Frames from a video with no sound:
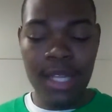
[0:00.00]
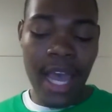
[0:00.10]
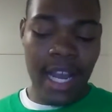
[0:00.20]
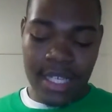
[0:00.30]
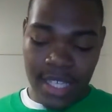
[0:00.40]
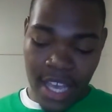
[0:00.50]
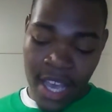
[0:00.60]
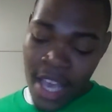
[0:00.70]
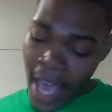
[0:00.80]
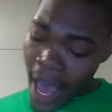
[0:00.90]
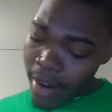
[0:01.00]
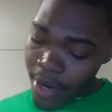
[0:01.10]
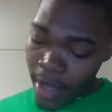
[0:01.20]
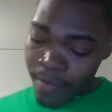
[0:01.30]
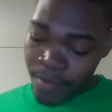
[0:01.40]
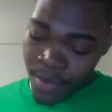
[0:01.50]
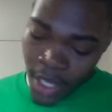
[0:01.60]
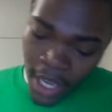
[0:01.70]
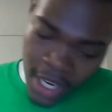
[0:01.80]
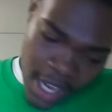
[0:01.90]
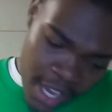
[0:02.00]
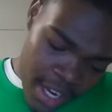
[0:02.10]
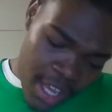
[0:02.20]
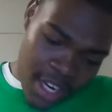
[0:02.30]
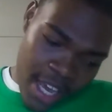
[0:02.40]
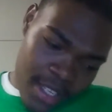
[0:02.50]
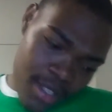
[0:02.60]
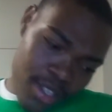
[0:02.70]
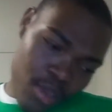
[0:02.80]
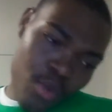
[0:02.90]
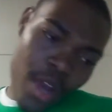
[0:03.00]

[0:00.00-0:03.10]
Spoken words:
Like I said, I don't know. And then next thing you